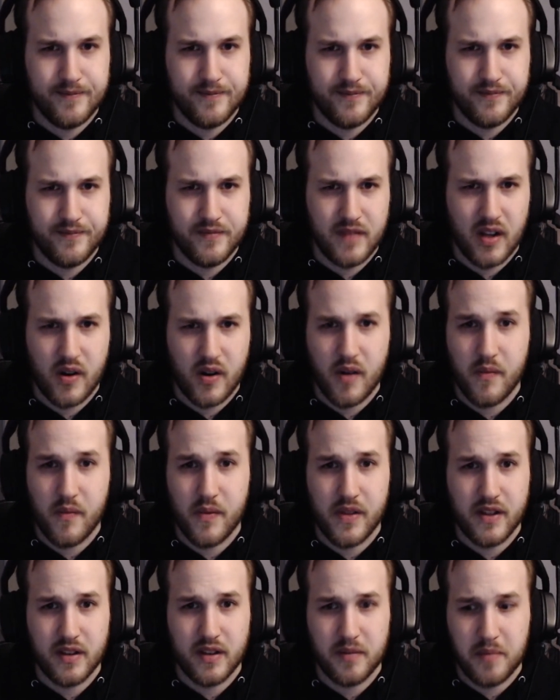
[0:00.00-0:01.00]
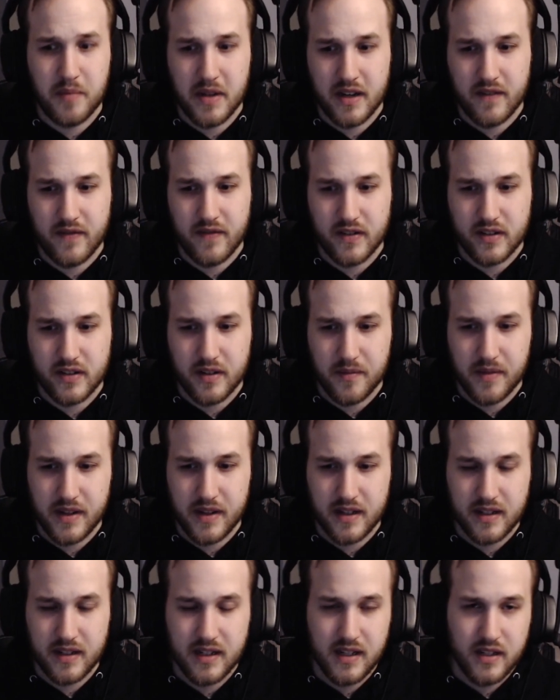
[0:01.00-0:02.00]
equipped with the Spinymph or
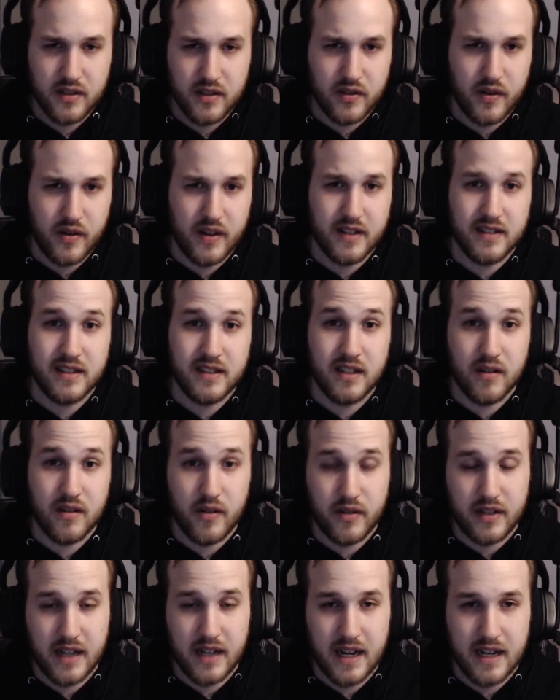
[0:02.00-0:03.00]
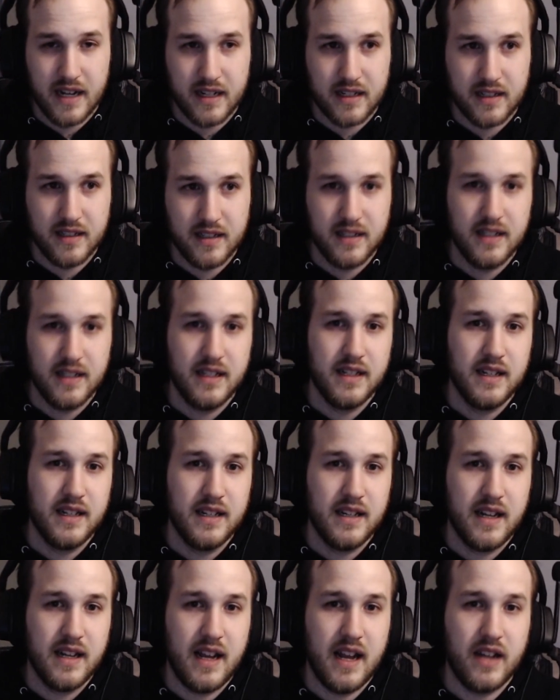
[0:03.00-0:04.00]
something, so it has 0 attack,
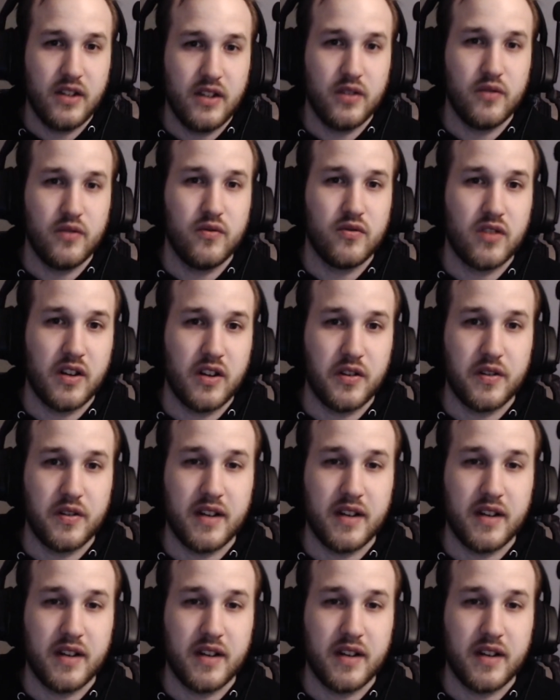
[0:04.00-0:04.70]
and you try to attack